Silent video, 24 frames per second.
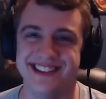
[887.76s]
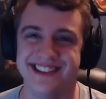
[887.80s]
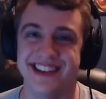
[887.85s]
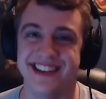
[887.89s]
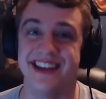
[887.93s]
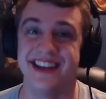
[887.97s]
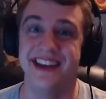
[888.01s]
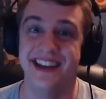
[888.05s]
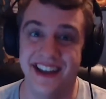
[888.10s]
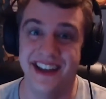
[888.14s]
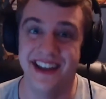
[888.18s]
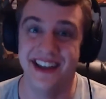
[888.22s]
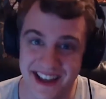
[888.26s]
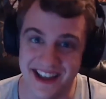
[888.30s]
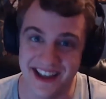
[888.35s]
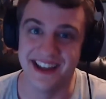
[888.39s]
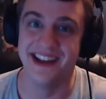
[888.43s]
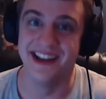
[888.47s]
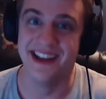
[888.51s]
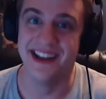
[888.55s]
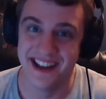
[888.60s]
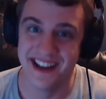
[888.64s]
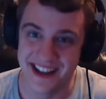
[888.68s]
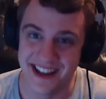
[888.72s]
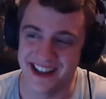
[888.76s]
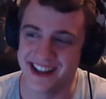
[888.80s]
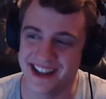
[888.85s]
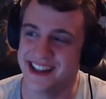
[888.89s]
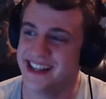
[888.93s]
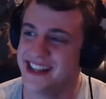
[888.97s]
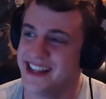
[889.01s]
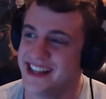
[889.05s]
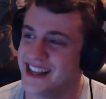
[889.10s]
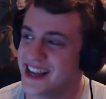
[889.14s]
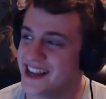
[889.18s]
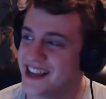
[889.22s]
just like,
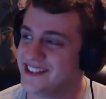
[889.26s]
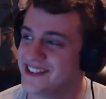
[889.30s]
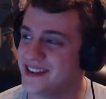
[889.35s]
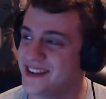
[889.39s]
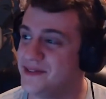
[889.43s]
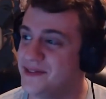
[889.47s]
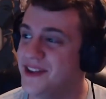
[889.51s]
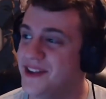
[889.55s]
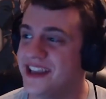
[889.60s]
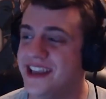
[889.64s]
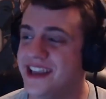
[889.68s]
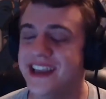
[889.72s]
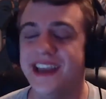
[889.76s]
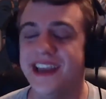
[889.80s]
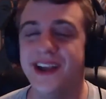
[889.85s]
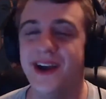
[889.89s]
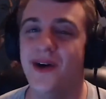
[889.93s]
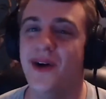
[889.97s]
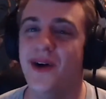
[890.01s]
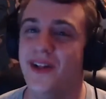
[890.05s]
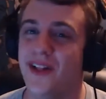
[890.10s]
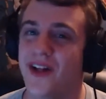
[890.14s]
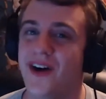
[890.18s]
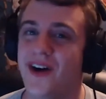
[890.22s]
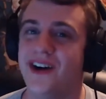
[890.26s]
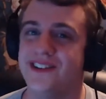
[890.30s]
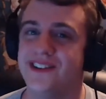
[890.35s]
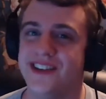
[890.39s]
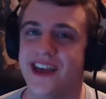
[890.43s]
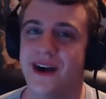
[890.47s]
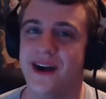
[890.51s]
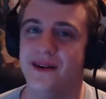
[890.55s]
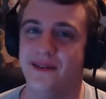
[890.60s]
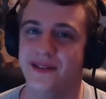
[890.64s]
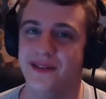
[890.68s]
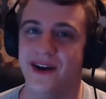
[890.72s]
it seems like he can go a long
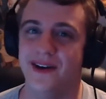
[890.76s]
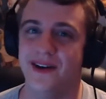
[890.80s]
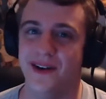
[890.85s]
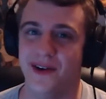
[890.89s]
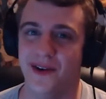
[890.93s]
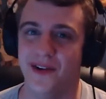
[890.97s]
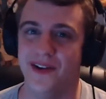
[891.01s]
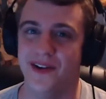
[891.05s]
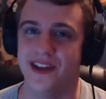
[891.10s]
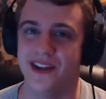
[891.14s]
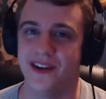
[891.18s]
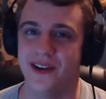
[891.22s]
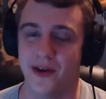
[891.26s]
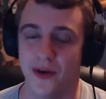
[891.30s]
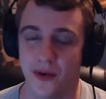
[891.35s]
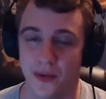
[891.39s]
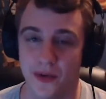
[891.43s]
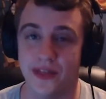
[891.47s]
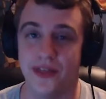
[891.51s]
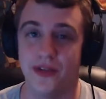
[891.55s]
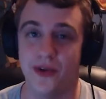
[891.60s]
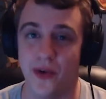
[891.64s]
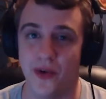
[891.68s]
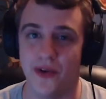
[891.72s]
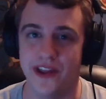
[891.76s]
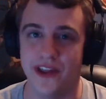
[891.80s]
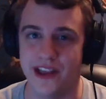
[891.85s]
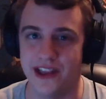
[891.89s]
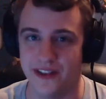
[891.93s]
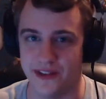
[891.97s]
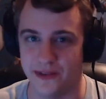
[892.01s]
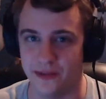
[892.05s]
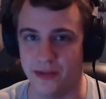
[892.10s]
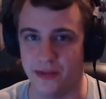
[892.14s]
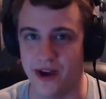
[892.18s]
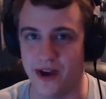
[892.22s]
time without holding
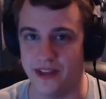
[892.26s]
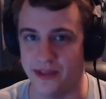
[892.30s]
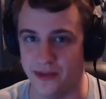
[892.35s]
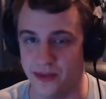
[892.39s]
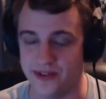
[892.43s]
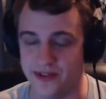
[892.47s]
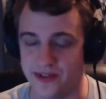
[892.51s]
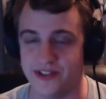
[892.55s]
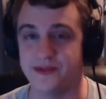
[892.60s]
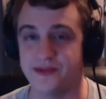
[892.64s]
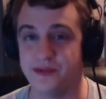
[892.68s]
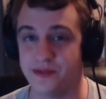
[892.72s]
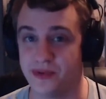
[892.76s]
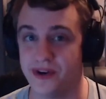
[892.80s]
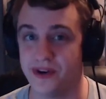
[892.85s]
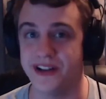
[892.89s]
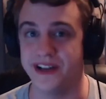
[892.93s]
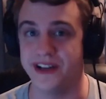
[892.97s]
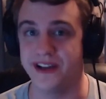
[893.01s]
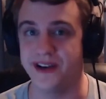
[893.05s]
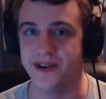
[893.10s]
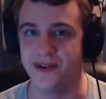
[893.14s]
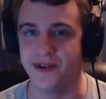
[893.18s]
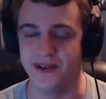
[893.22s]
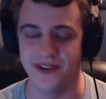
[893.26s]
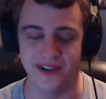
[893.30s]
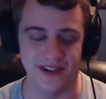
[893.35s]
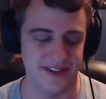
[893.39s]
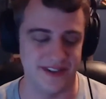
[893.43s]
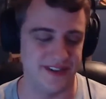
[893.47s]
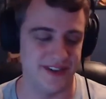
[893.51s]
his breath, which is pretty cool.